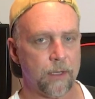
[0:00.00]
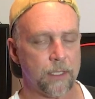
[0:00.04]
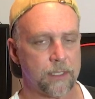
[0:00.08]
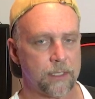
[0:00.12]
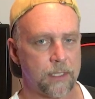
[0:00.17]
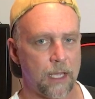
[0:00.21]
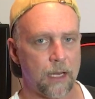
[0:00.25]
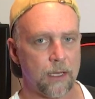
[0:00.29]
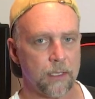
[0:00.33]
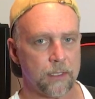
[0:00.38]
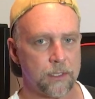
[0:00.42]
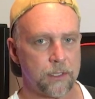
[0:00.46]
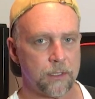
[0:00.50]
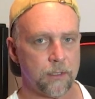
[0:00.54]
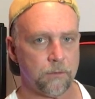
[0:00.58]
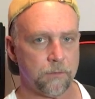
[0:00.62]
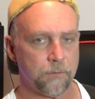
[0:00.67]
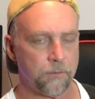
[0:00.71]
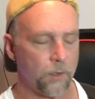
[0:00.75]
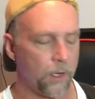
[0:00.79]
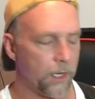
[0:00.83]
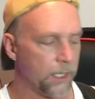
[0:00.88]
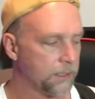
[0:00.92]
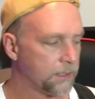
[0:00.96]
the stainless steel
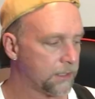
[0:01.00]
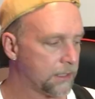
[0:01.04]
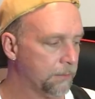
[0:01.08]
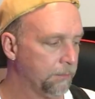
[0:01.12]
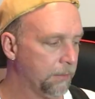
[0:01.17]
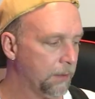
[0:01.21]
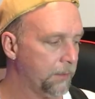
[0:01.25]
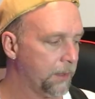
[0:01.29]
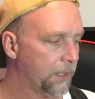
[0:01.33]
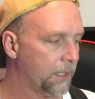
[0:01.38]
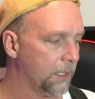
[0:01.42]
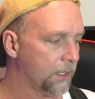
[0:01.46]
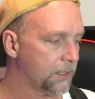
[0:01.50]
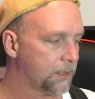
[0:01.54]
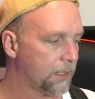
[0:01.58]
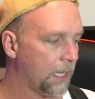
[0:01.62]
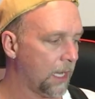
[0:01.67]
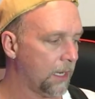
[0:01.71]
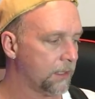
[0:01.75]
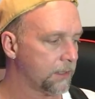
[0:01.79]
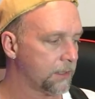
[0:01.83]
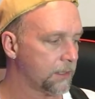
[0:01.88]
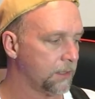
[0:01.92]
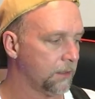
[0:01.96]
frets, simply because
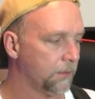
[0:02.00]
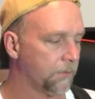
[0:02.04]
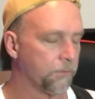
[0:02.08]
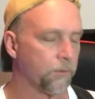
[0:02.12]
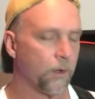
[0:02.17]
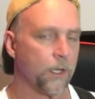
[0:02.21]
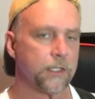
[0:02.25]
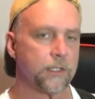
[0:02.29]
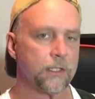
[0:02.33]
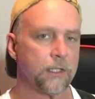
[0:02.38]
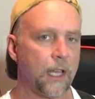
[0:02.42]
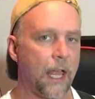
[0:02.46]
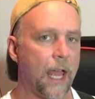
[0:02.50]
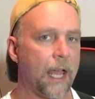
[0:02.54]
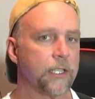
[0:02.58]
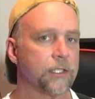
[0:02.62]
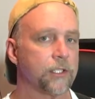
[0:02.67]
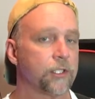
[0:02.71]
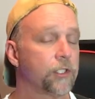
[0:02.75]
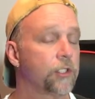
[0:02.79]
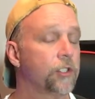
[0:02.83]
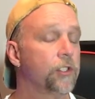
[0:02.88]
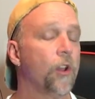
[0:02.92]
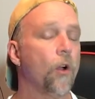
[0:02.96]
stainless steel frets
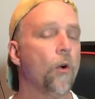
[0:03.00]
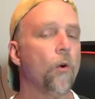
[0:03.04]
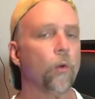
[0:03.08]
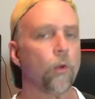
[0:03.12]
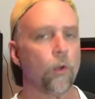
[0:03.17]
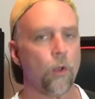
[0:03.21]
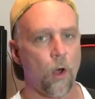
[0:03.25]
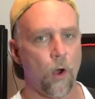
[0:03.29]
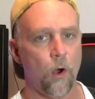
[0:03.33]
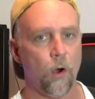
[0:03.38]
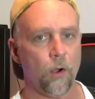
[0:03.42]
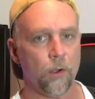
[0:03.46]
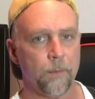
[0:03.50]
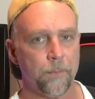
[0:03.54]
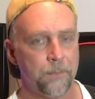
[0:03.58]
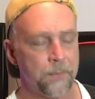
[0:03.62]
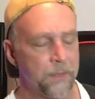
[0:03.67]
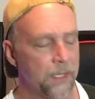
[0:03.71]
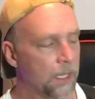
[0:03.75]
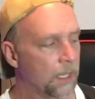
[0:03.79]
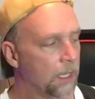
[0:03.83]
last so long.